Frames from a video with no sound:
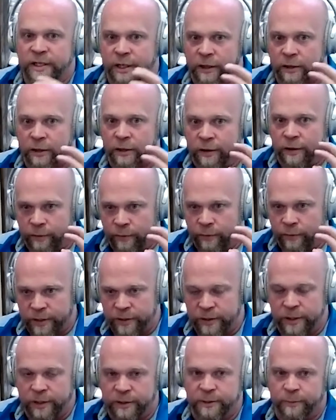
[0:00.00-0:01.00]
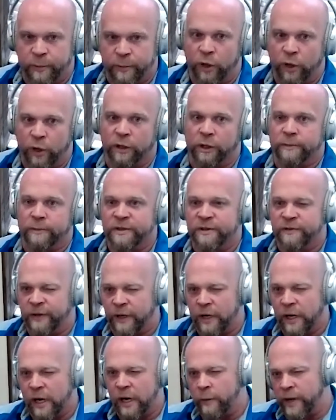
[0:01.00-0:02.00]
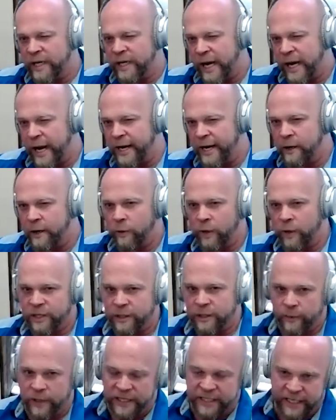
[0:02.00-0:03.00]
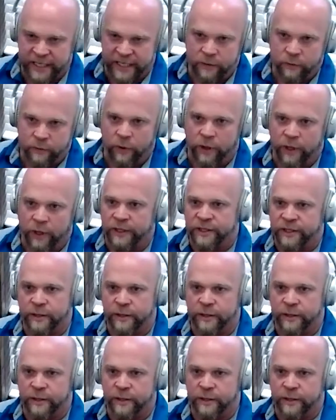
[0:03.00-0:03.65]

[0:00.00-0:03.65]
I started going to the, the support groups, figuring out what kind of worked and what didn't work.